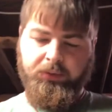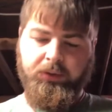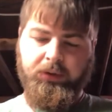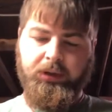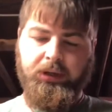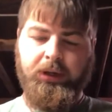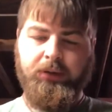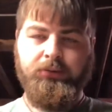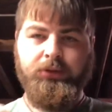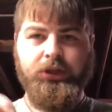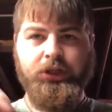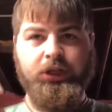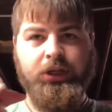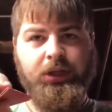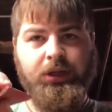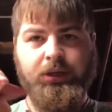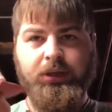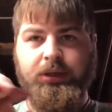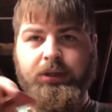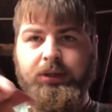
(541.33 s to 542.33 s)
I'm just going
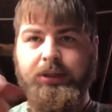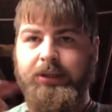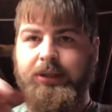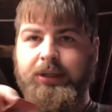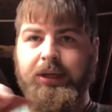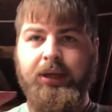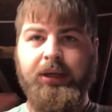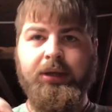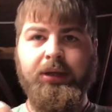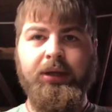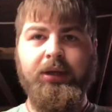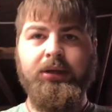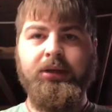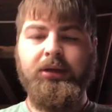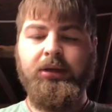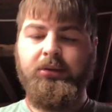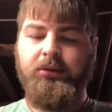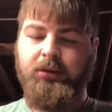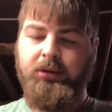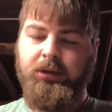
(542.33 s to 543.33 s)
to sand it
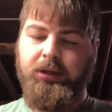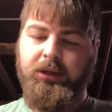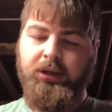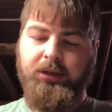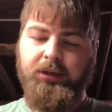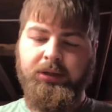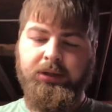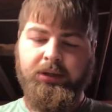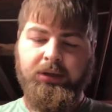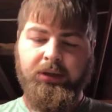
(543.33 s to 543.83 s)
till it gets